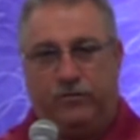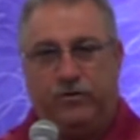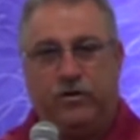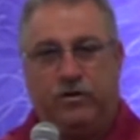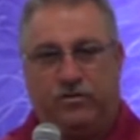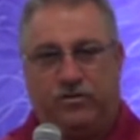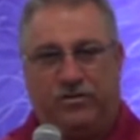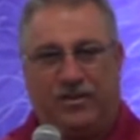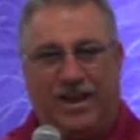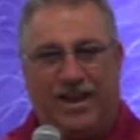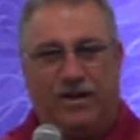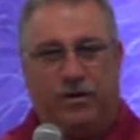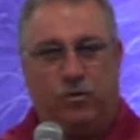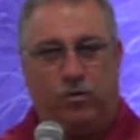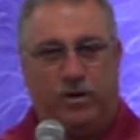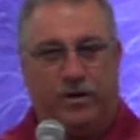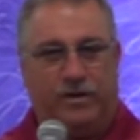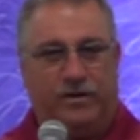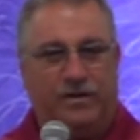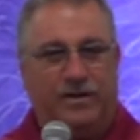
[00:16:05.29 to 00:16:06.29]
If you're
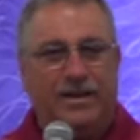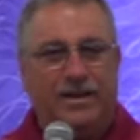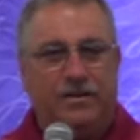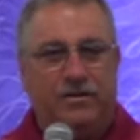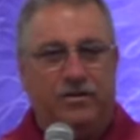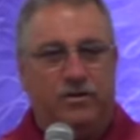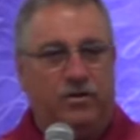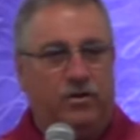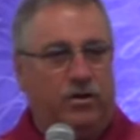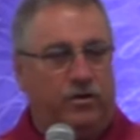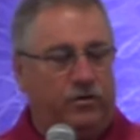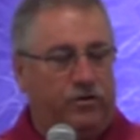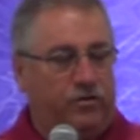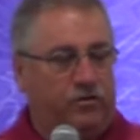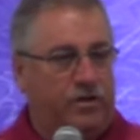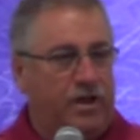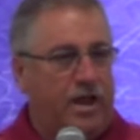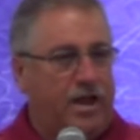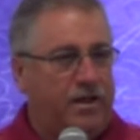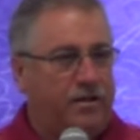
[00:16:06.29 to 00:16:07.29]
sanguine, then you
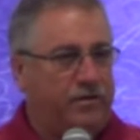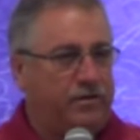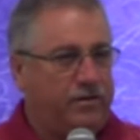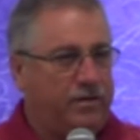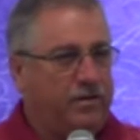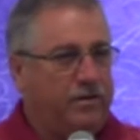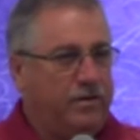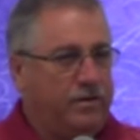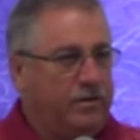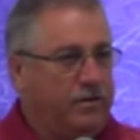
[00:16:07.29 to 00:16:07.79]
understand